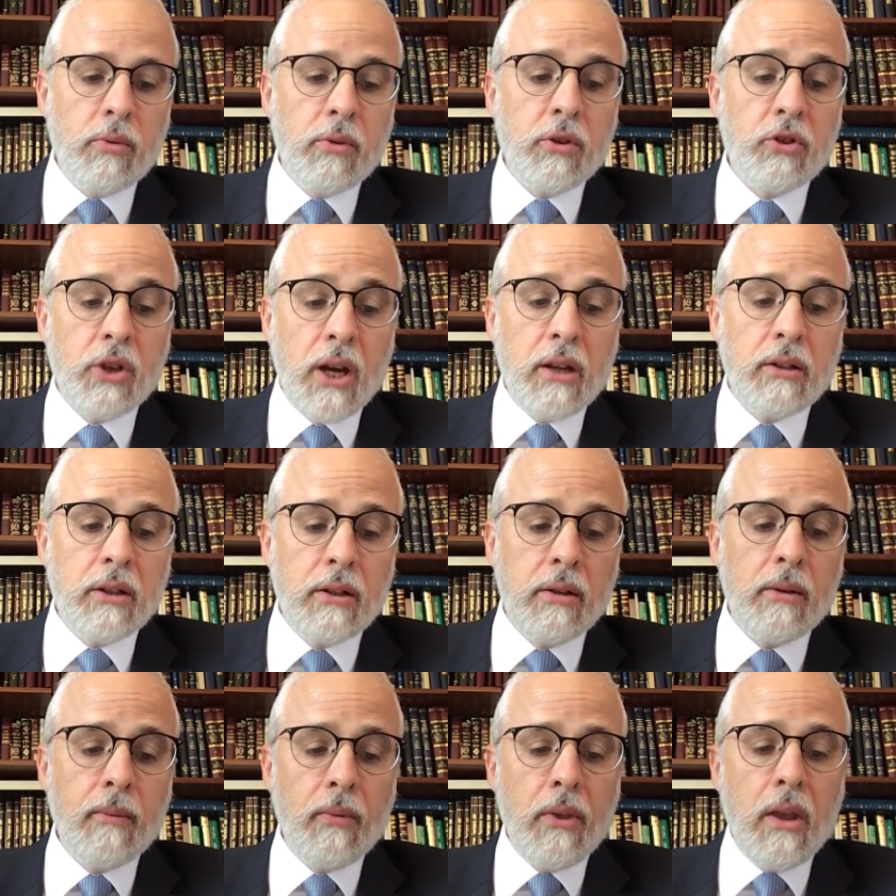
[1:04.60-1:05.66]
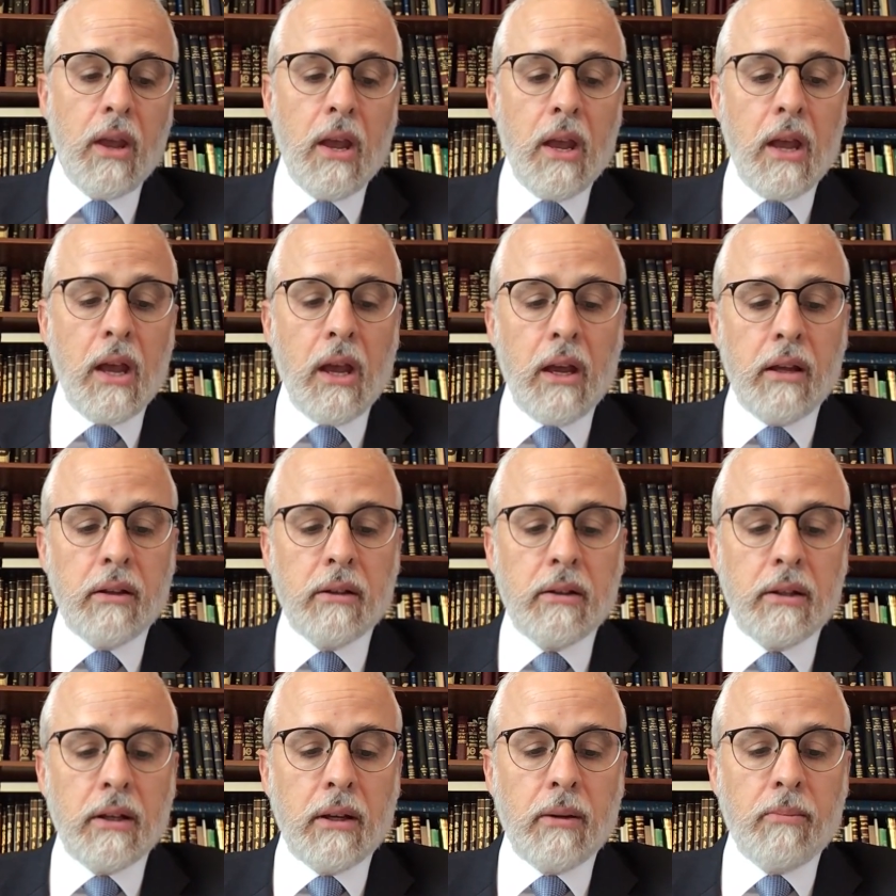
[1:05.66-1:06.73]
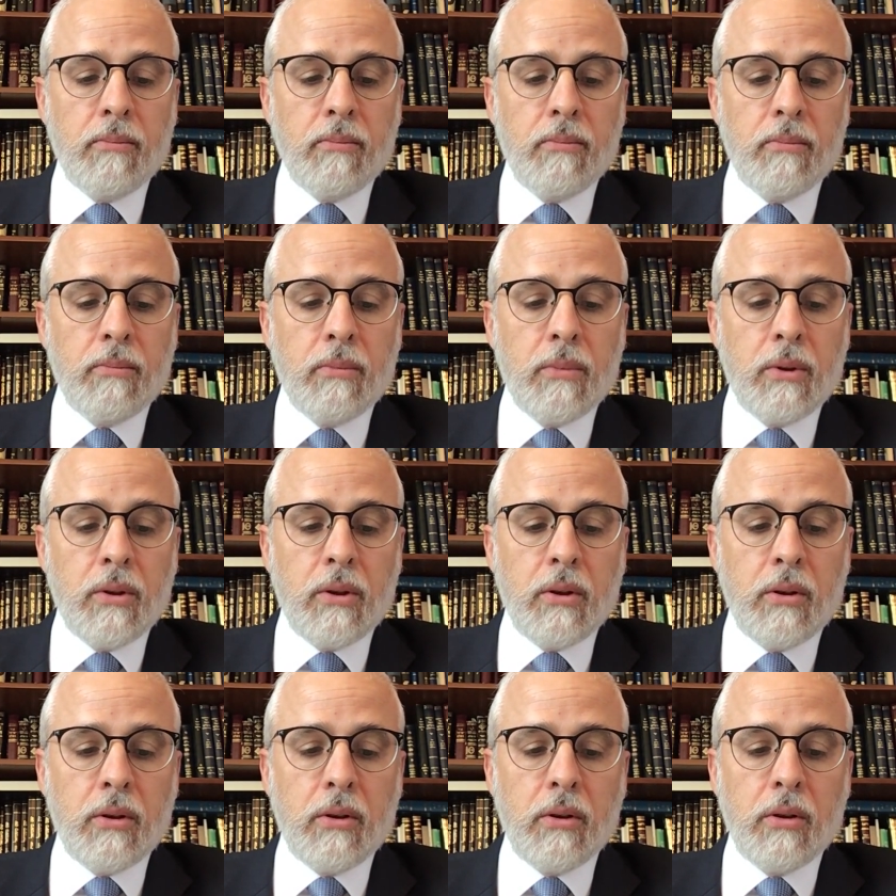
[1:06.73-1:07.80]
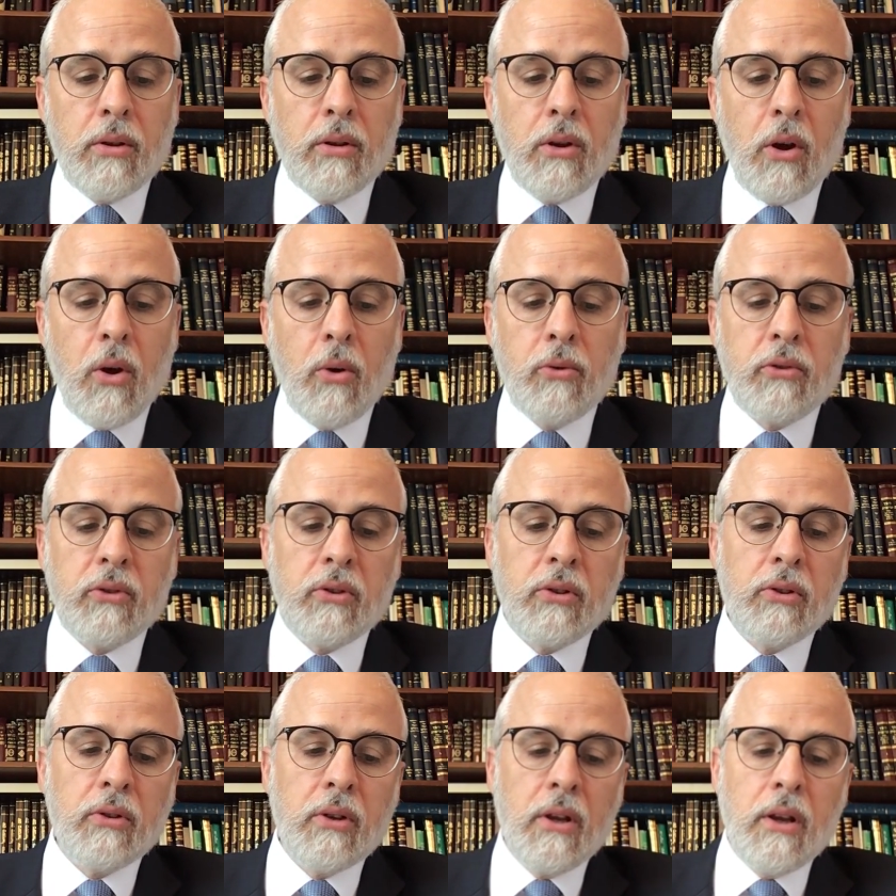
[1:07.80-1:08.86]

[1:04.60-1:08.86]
were rejected. And the host,